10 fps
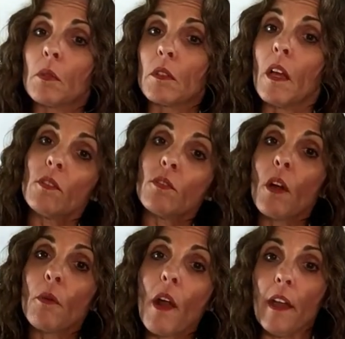But that's all
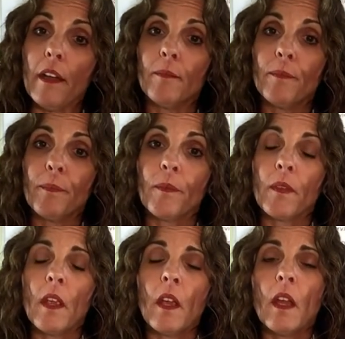right.
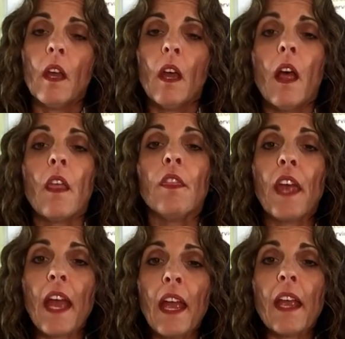
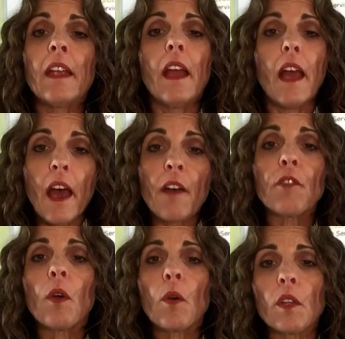They,
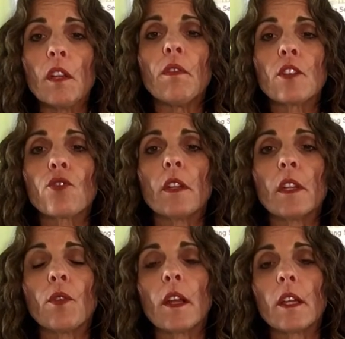everyone will eventually
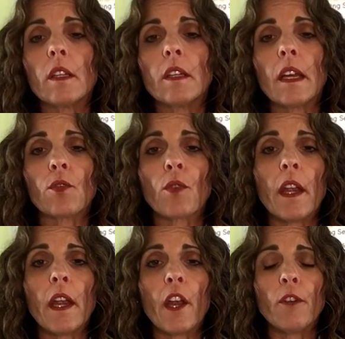gray, get gray
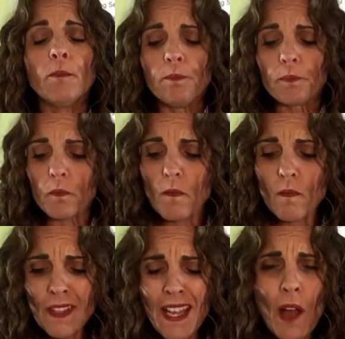hair.
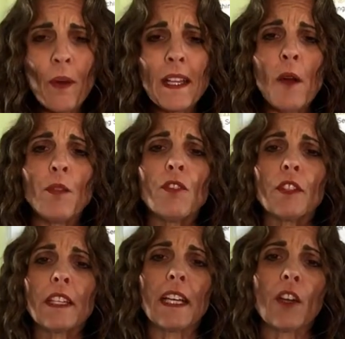And when I was
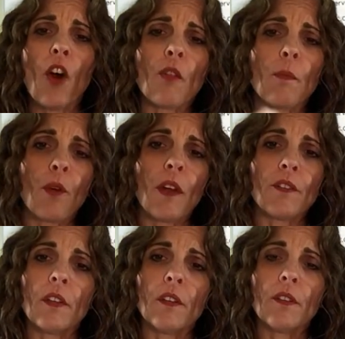looking at all the
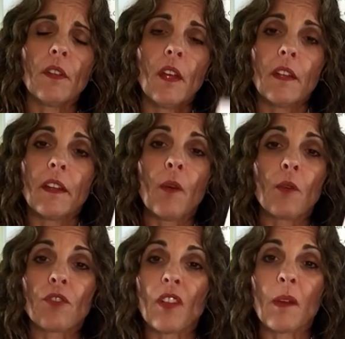presidents, there were
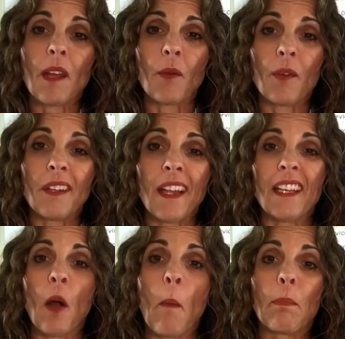some that went like
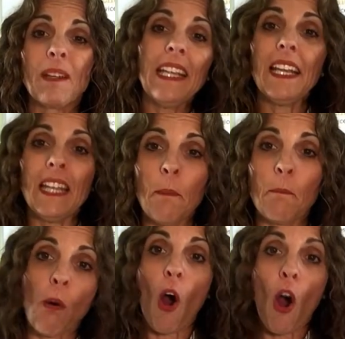completely
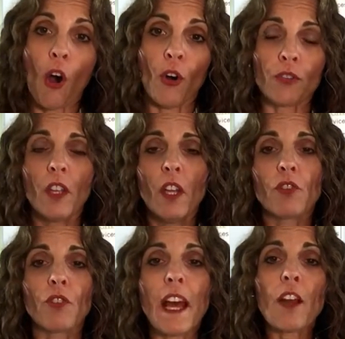bald.
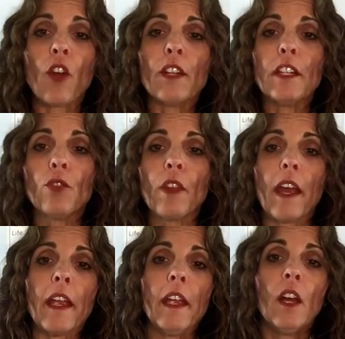So not only do
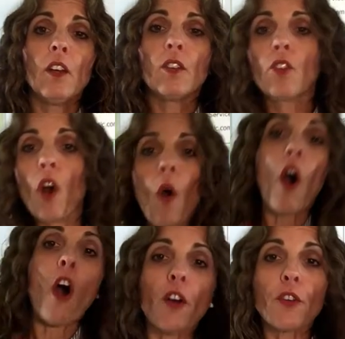they go
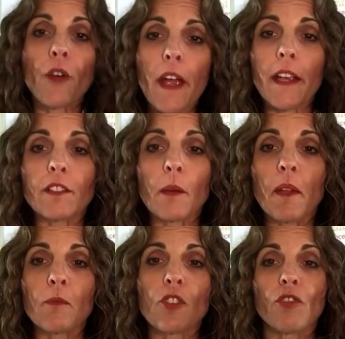all gray, some of
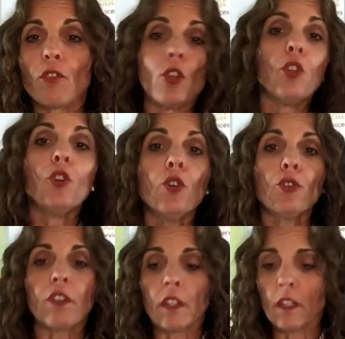them just lose
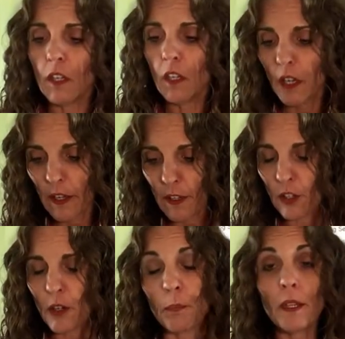it and are
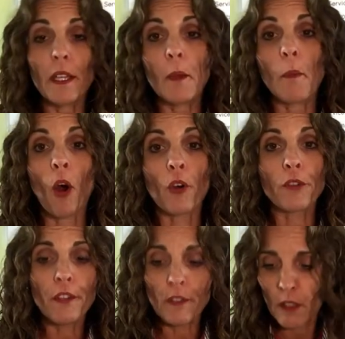completely bald.
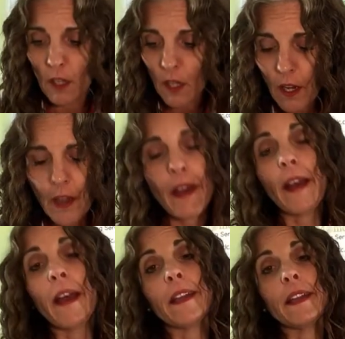
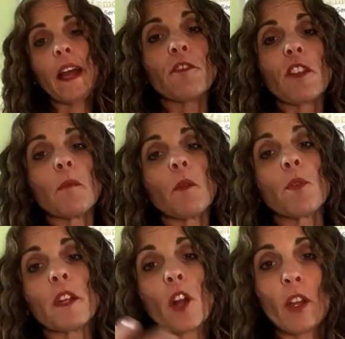I didn't time to
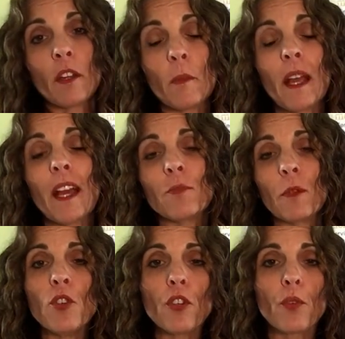print all of them, guys, but
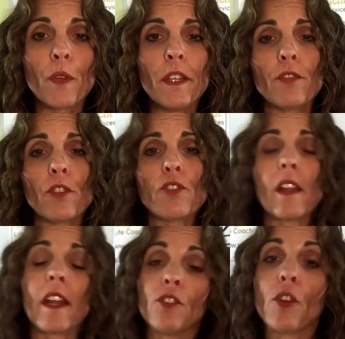you could research that
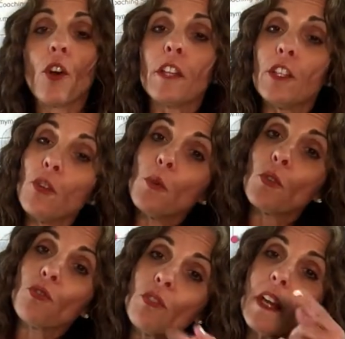on your own, and you will
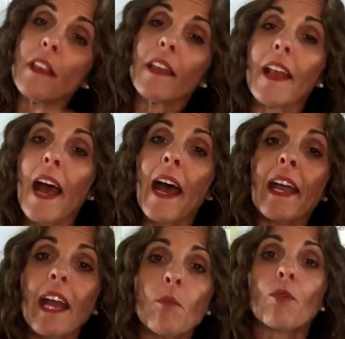see that I
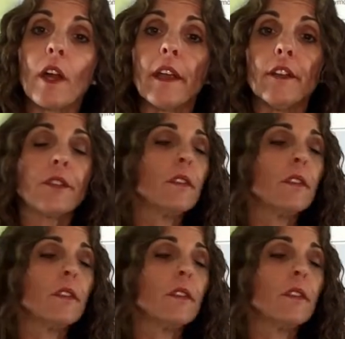am right.